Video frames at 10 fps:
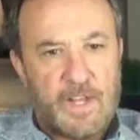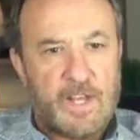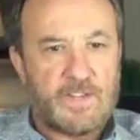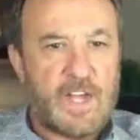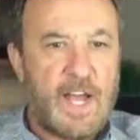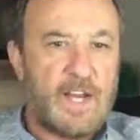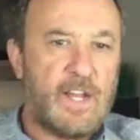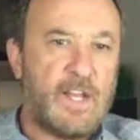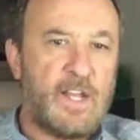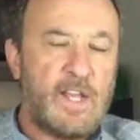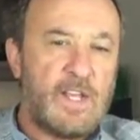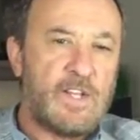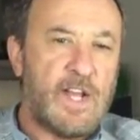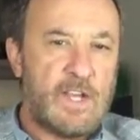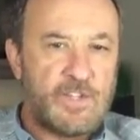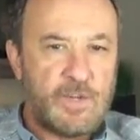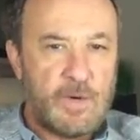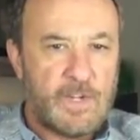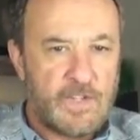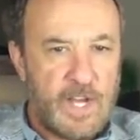the anxiety, yes,
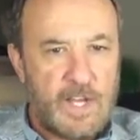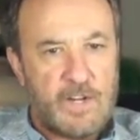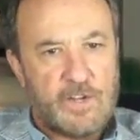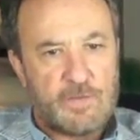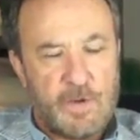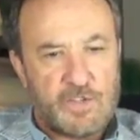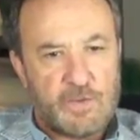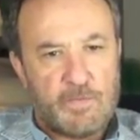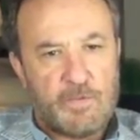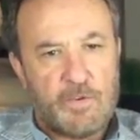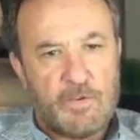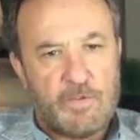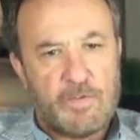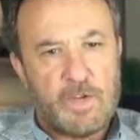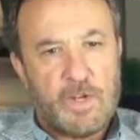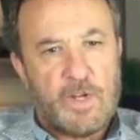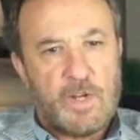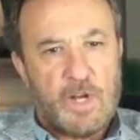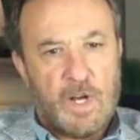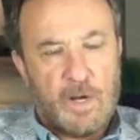their anxiety is much improved.
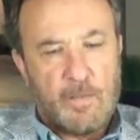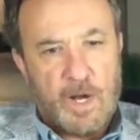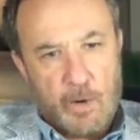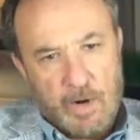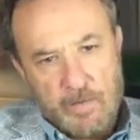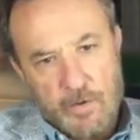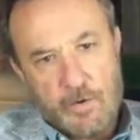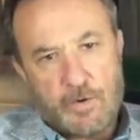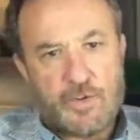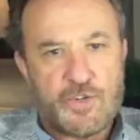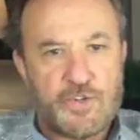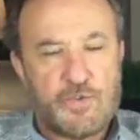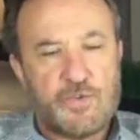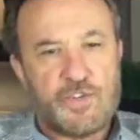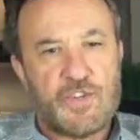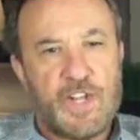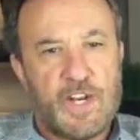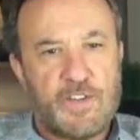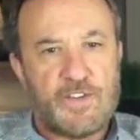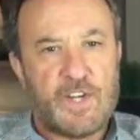However, they're just too
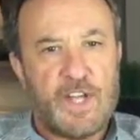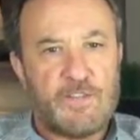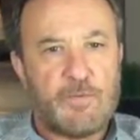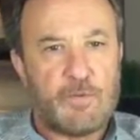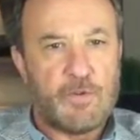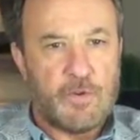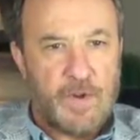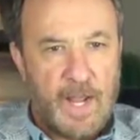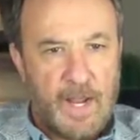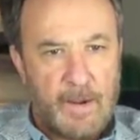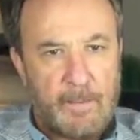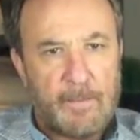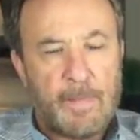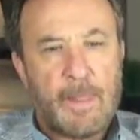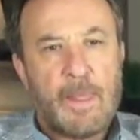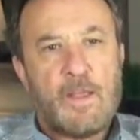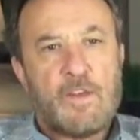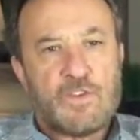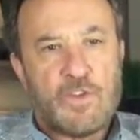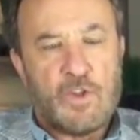sedated to get through their day.
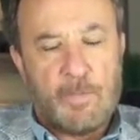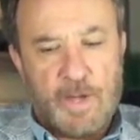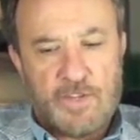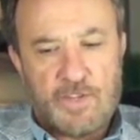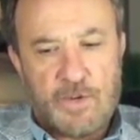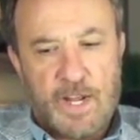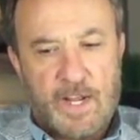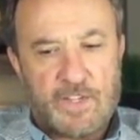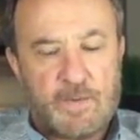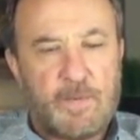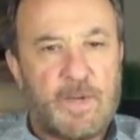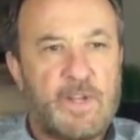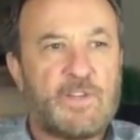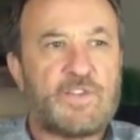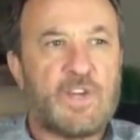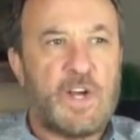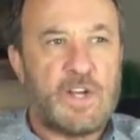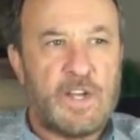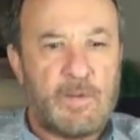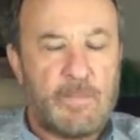So the benzodiazepines
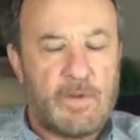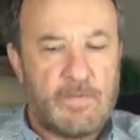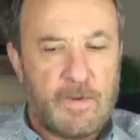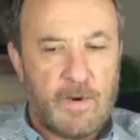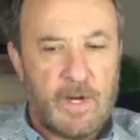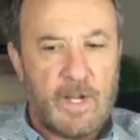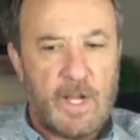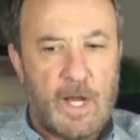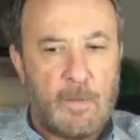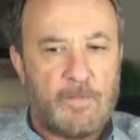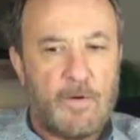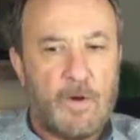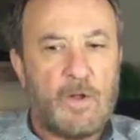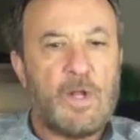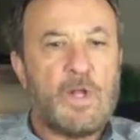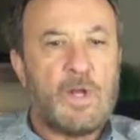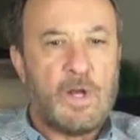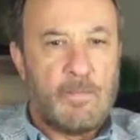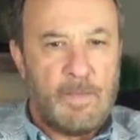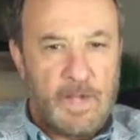can be a very helpful
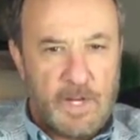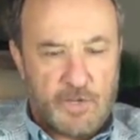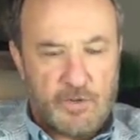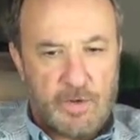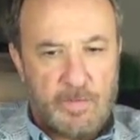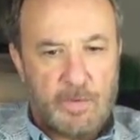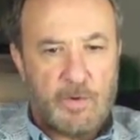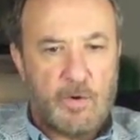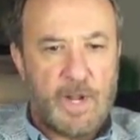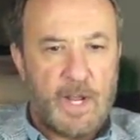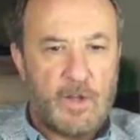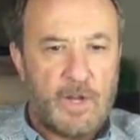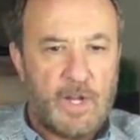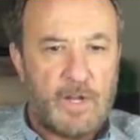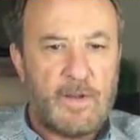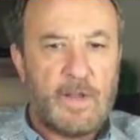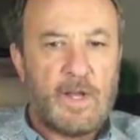immediate treatment modality